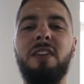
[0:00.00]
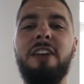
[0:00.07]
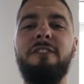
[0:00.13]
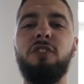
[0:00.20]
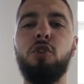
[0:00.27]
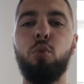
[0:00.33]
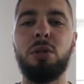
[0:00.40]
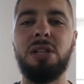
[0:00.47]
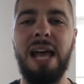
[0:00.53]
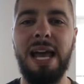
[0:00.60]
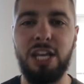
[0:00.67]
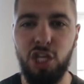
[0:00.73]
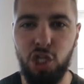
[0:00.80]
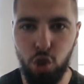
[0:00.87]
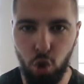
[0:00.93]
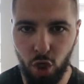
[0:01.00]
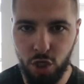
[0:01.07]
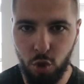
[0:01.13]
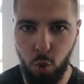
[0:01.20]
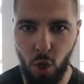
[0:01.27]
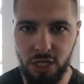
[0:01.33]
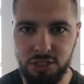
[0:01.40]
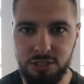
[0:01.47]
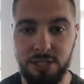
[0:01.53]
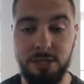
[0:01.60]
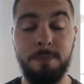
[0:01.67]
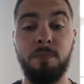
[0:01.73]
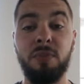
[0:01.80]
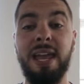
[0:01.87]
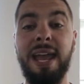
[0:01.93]
If you would like your question
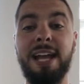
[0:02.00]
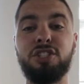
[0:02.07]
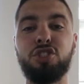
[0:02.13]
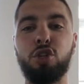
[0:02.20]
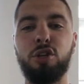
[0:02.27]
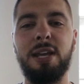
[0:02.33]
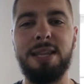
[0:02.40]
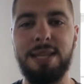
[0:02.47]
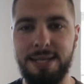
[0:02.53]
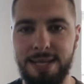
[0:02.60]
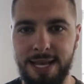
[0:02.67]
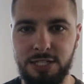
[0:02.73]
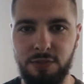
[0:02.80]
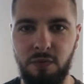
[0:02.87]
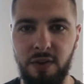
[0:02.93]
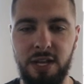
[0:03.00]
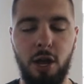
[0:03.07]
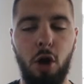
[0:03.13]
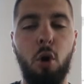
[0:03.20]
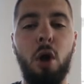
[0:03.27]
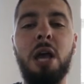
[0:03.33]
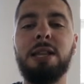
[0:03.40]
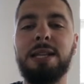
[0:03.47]
answered in the next video,